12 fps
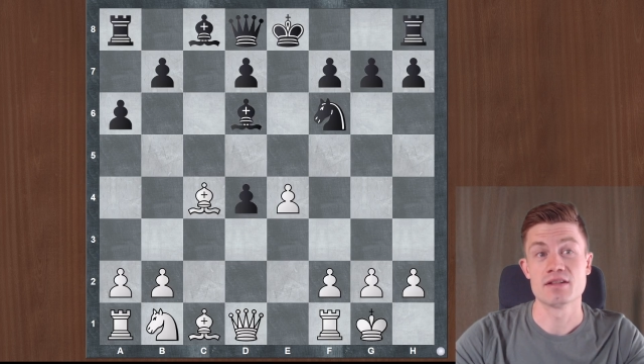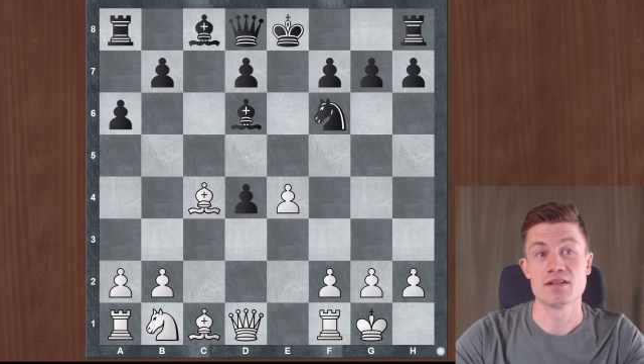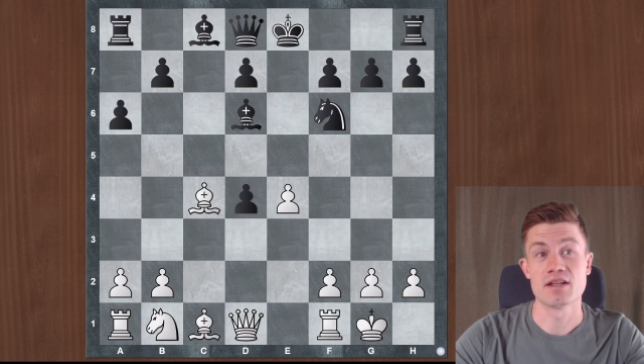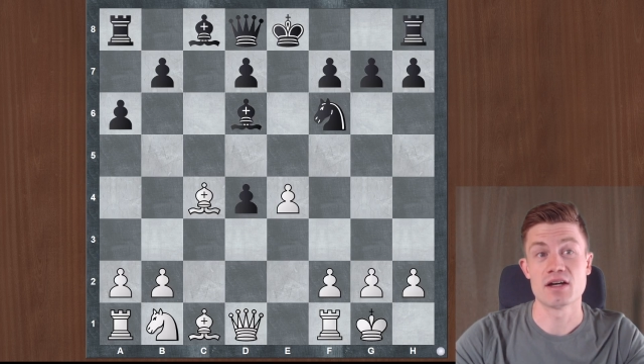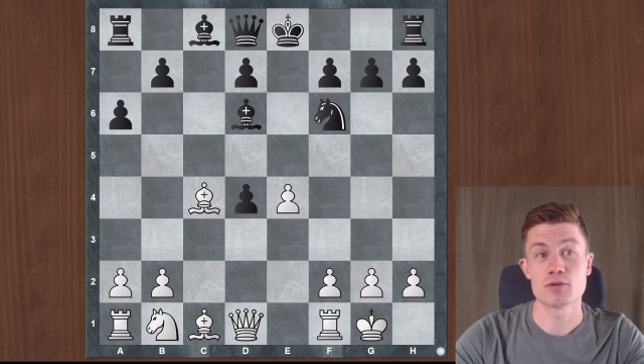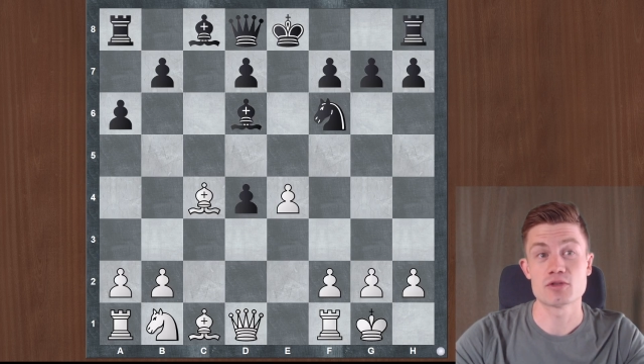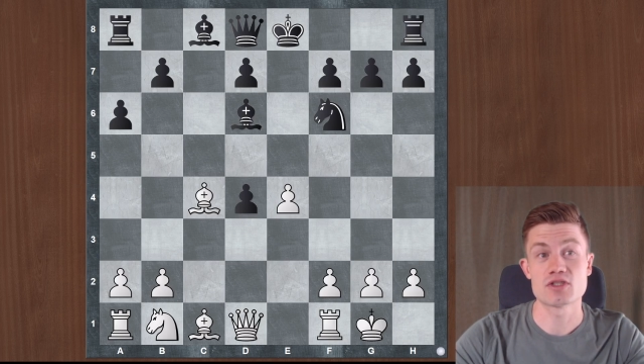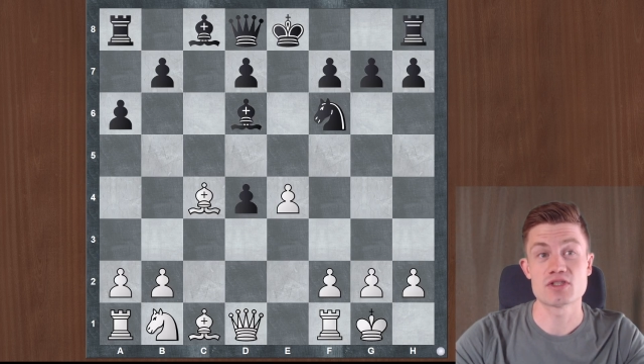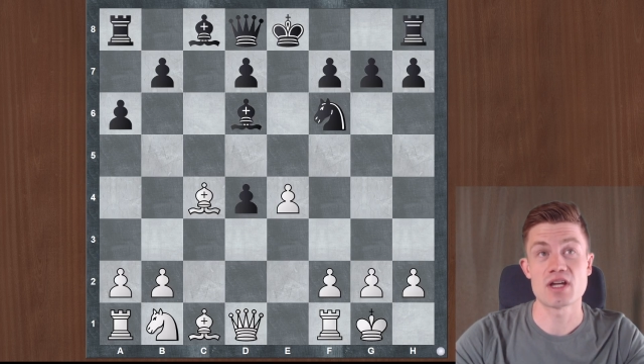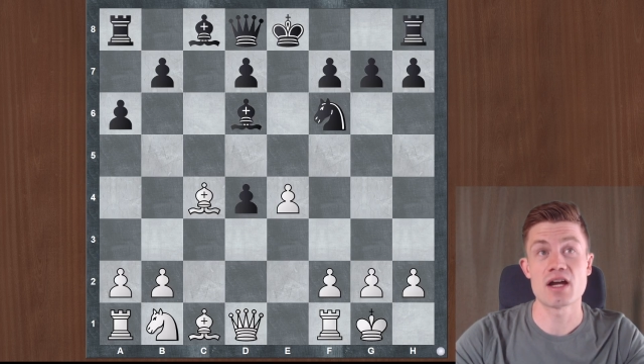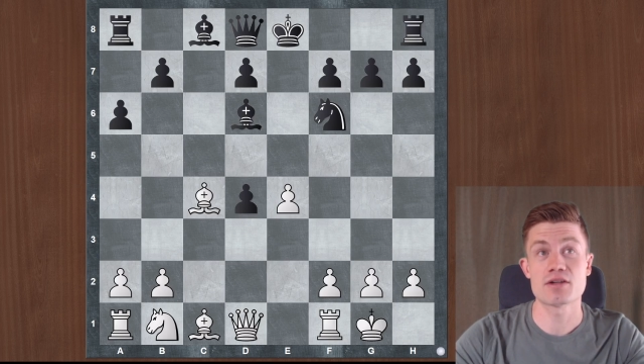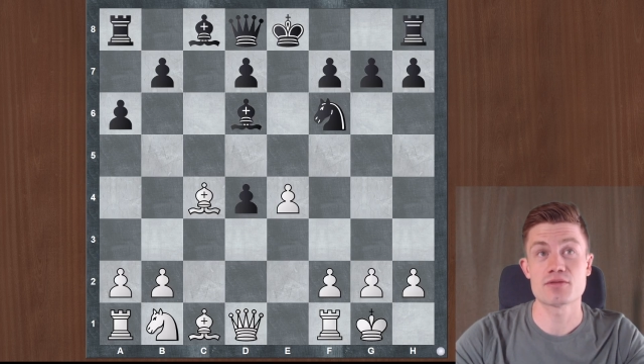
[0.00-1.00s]
now
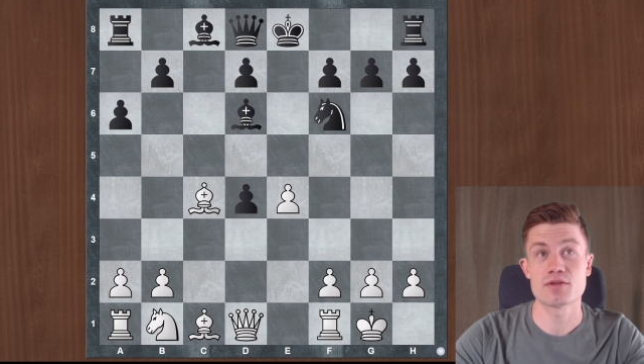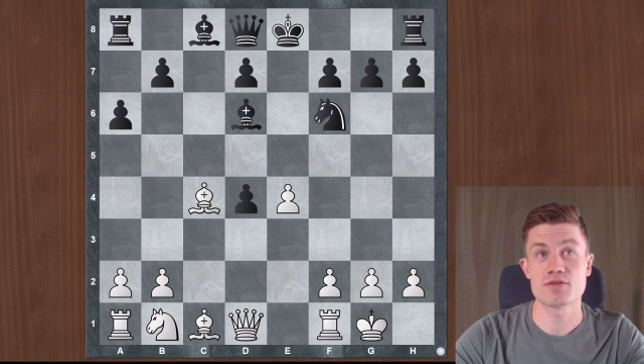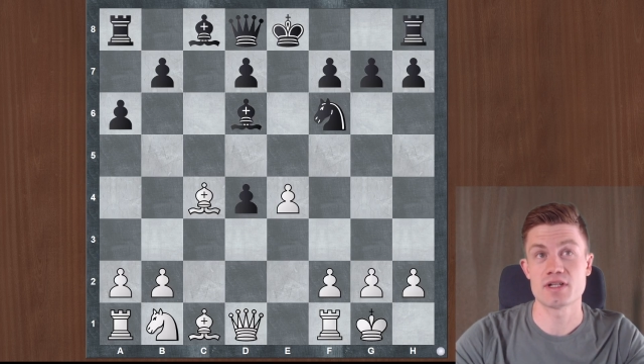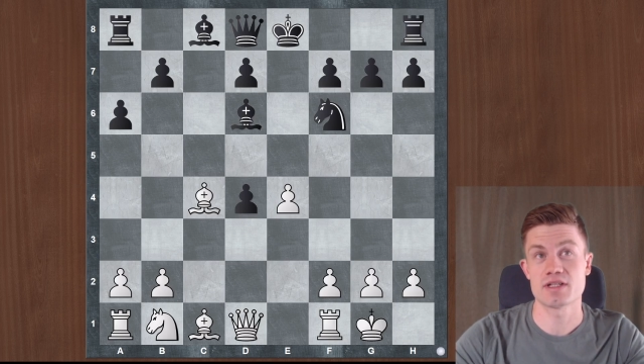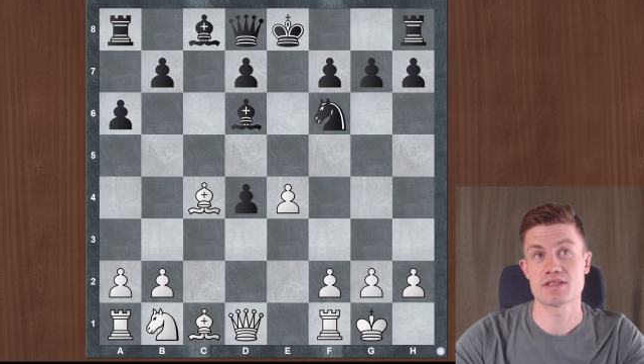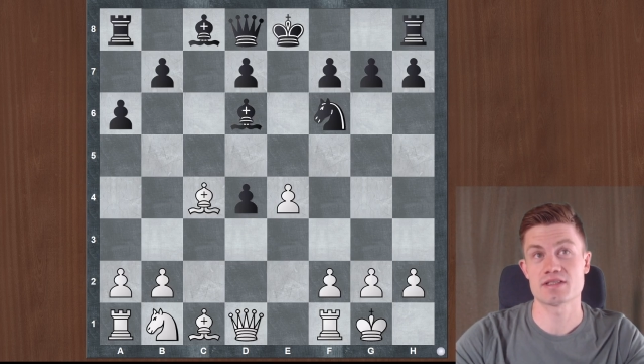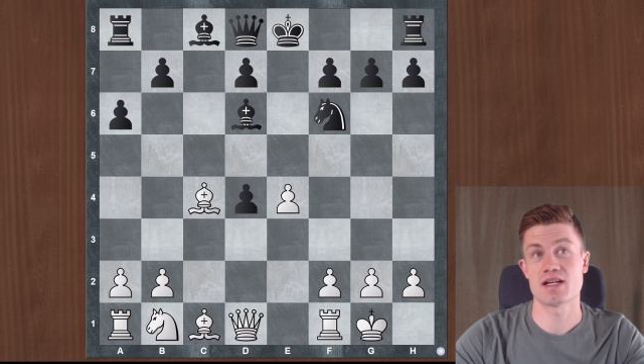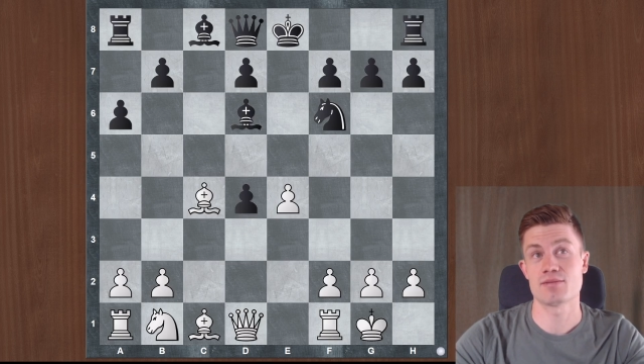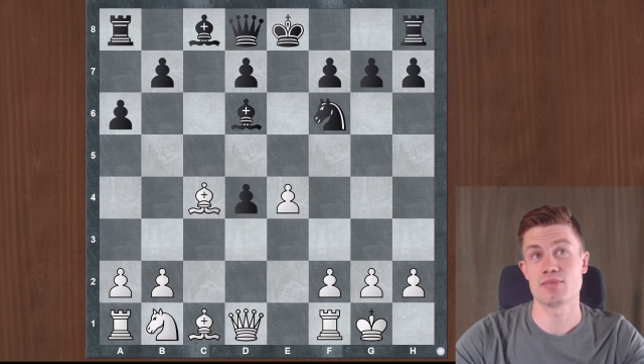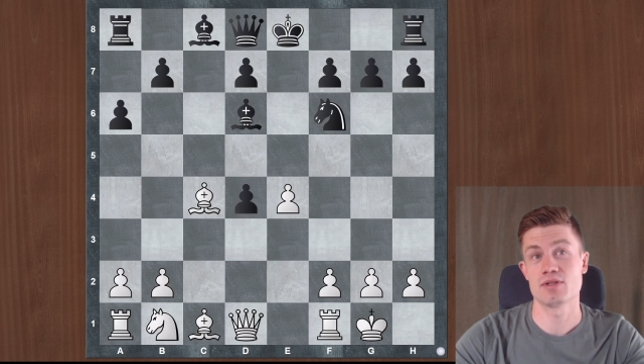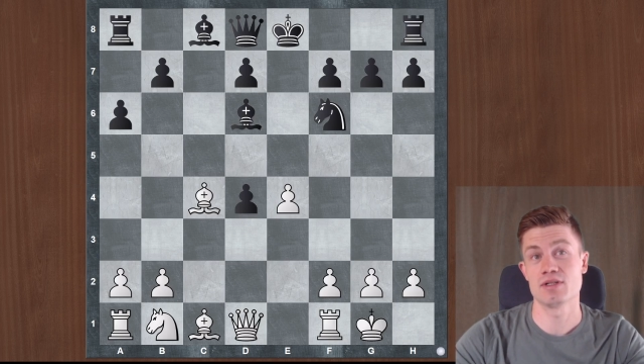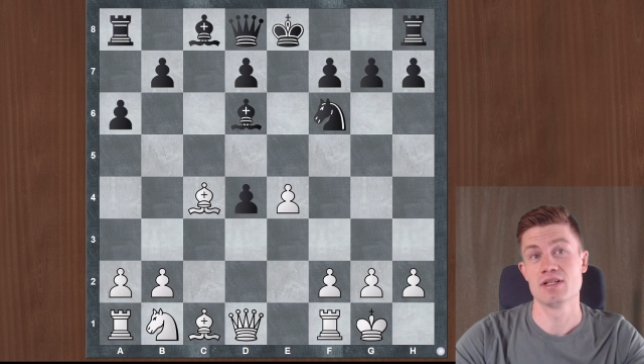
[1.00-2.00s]
start with an
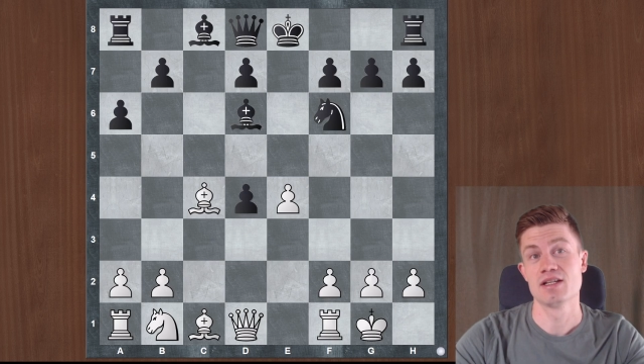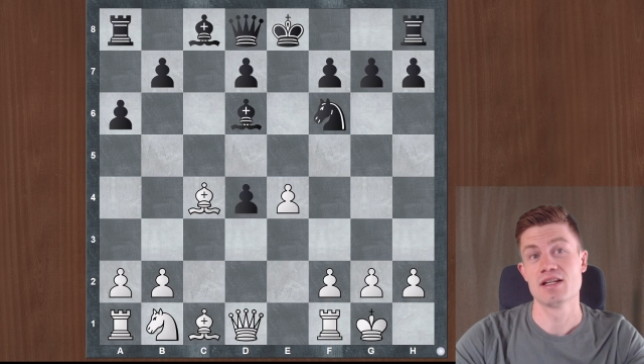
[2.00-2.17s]
example